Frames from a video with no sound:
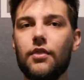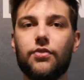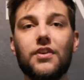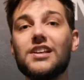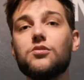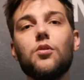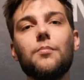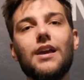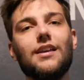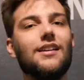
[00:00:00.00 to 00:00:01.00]
This will
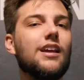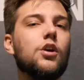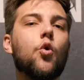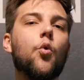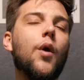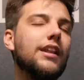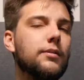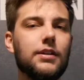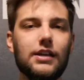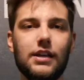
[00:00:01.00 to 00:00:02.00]
make it
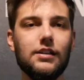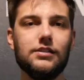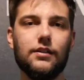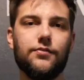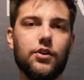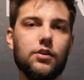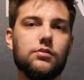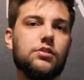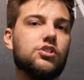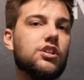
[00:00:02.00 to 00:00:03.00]
incredibly easy for you
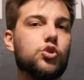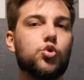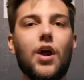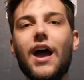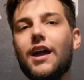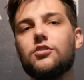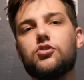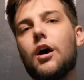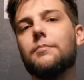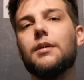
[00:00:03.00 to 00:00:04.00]
to just drag and
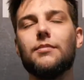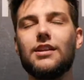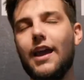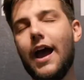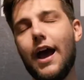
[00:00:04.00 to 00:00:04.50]
drop them in the